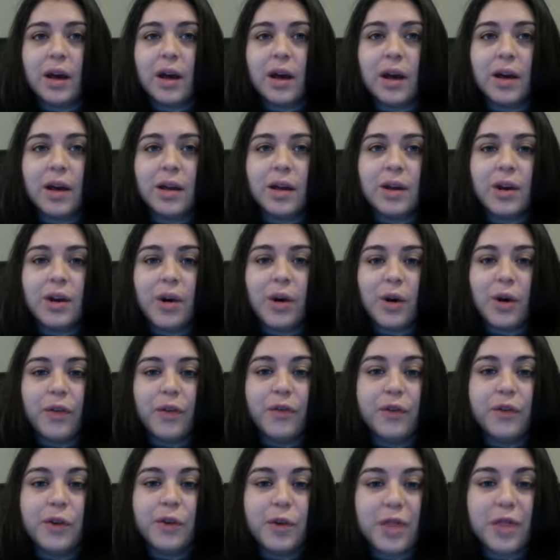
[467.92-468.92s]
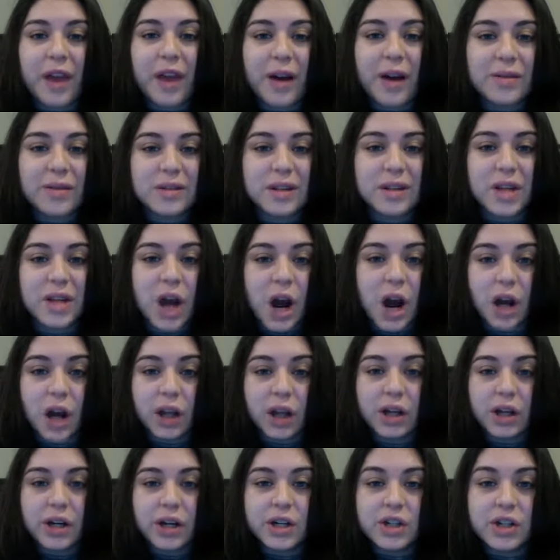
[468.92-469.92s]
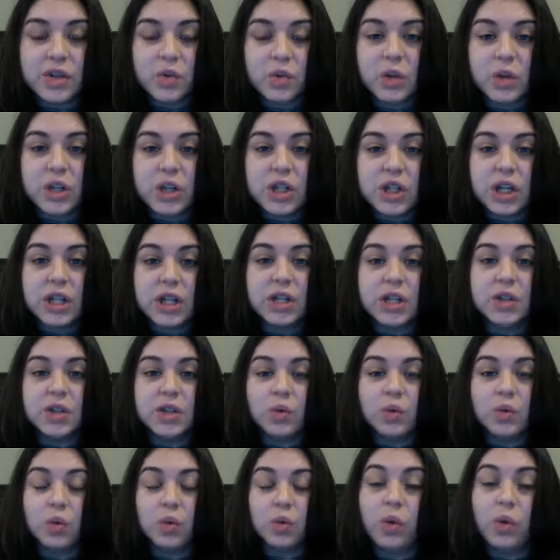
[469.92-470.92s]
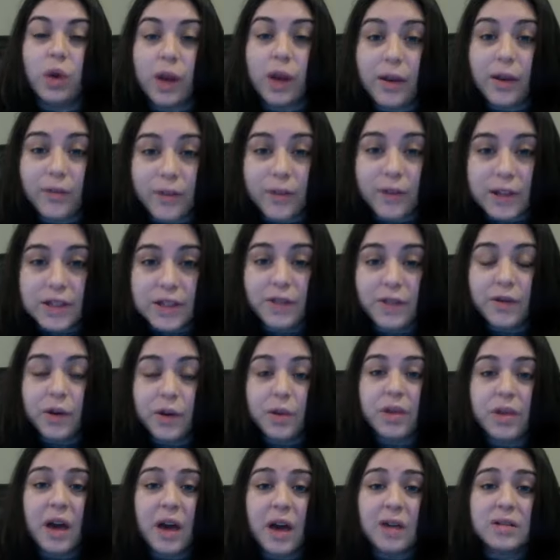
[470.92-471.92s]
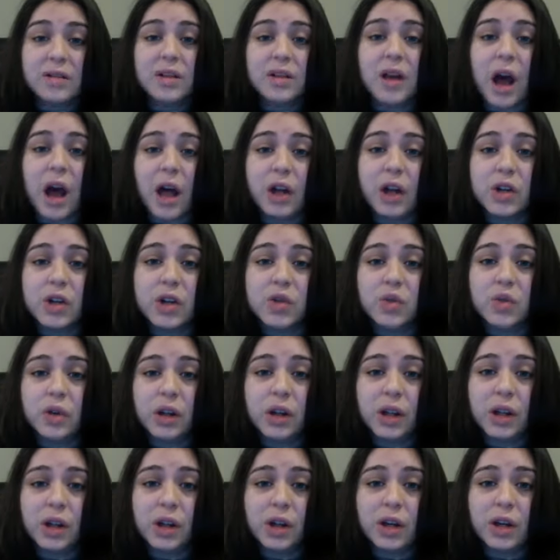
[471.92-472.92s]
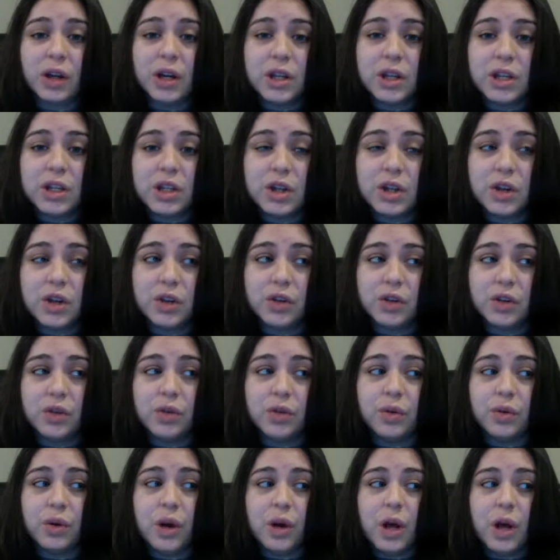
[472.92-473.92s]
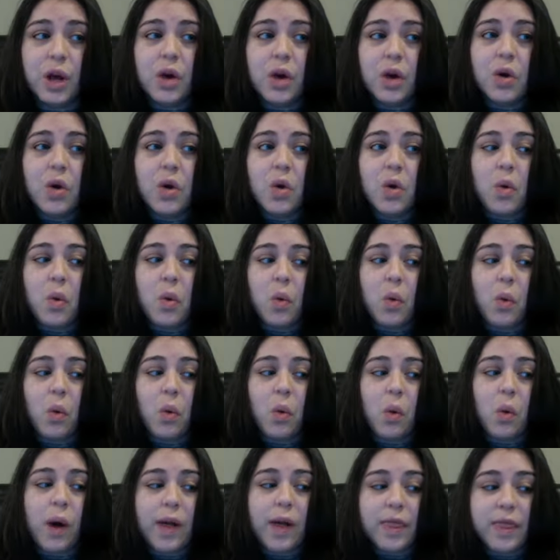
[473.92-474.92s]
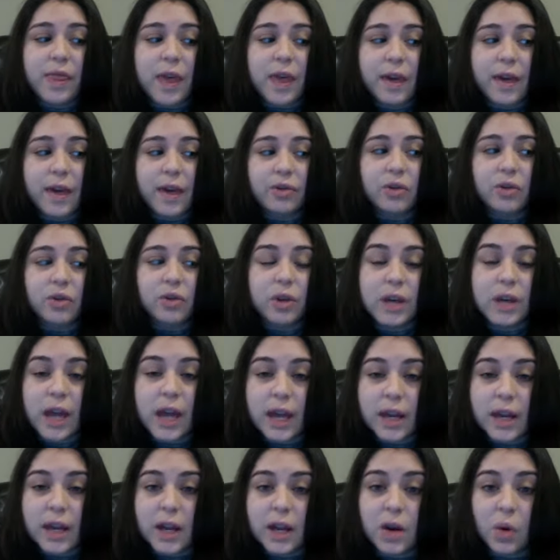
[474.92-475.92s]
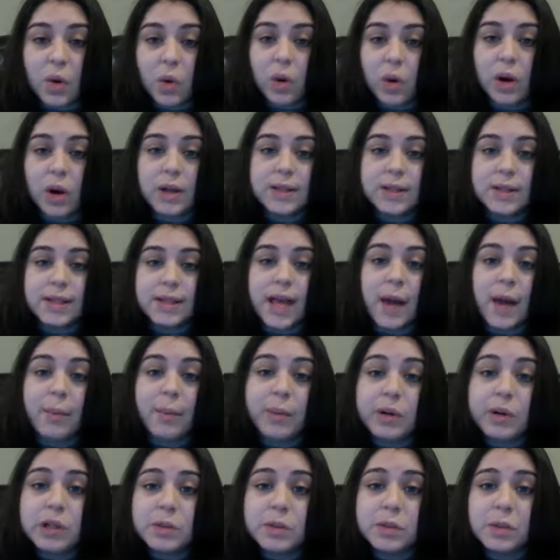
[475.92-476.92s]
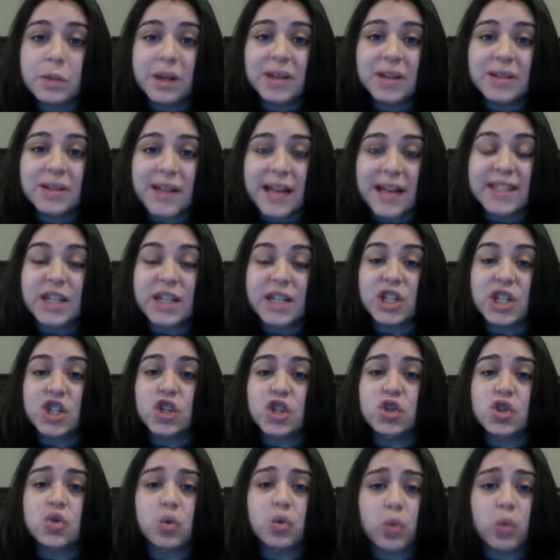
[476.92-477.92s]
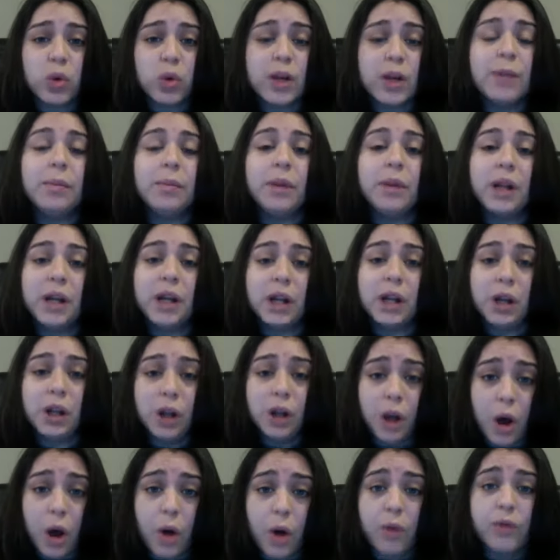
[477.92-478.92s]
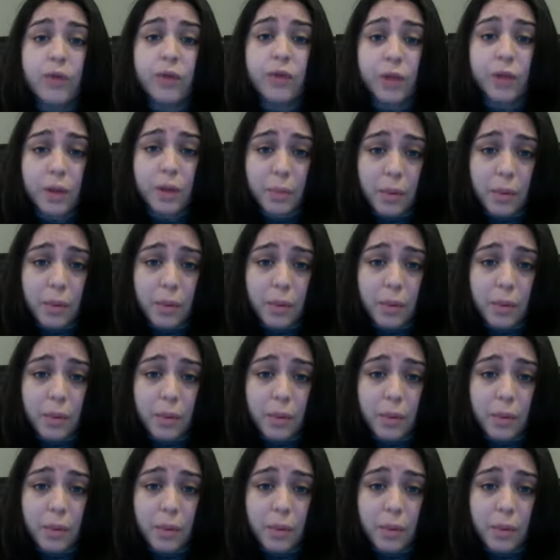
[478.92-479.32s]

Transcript: a few $1,000s, which is, if it's a few $1,000s, really look into what they've created or examples, because that's extremely low for the market.